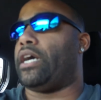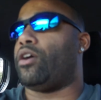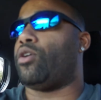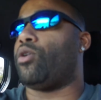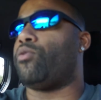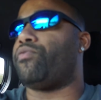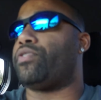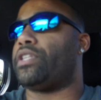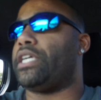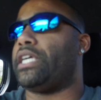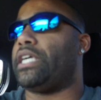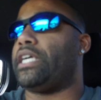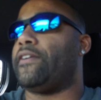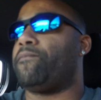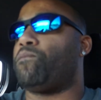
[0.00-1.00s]

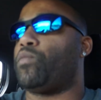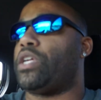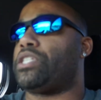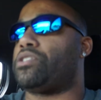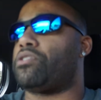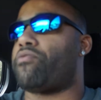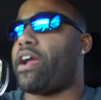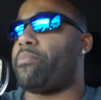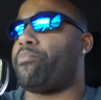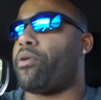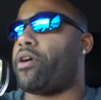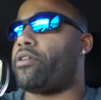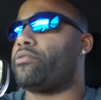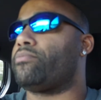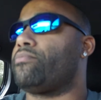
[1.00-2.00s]
hopefully it's the right
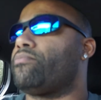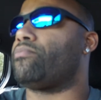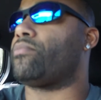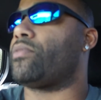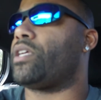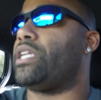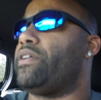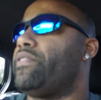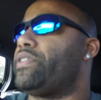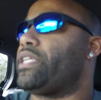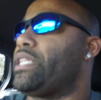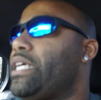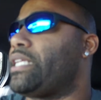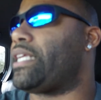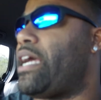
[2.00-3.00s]
part and everything
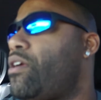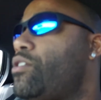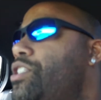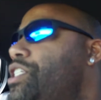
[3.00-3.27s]
like that